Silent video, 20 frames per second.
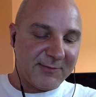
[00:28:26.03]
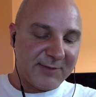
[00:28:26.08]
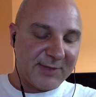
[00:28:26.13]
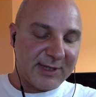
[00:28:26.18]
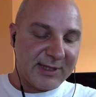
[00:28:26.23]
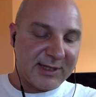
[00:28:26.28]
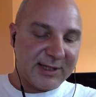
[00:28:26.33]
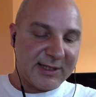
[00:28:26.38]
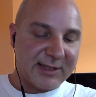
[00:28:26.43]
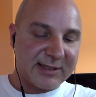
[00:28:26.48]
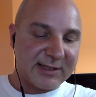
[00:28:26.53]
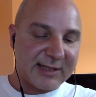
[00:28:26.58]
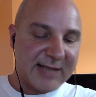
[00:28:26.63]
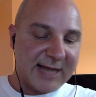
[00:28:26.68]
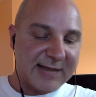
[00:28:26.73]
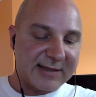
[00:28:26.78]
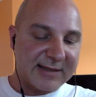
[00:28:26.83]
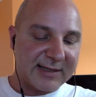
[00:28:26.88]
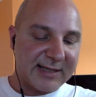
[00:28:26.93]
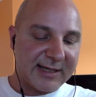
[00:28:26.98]
this
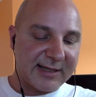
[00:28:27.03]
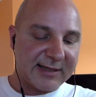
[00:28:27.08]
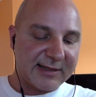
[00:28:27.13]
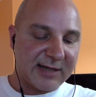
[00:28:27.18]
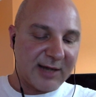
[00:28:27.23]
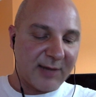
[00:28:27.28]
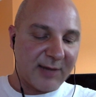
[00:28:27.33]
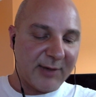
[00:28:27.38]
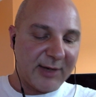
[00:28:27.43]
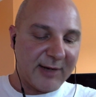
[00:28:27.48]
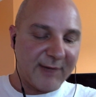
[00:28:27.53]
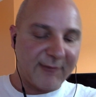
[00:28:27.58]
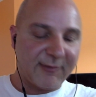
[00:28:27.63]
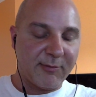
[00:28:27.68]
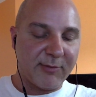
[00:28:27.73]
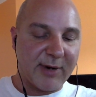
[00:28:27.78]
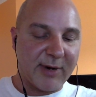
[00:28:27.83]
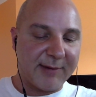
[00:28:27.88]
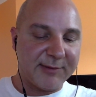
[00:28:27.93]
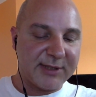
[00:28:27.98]
last leg is coming out
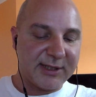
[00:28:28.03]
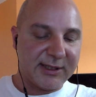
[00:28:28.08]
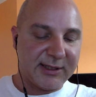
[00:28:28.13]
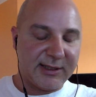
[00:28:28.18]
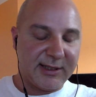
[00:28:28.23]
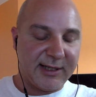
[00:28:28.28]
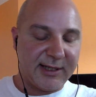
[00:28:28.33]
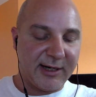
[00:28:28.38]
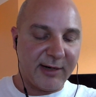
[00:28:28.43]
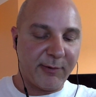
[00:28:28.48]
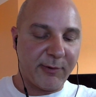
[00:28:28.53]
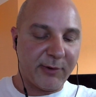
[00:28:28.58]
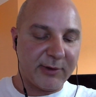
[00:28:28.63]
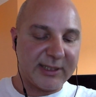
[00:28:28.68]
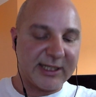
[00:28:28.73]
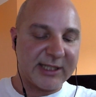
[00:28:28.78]
from Brampton Airport.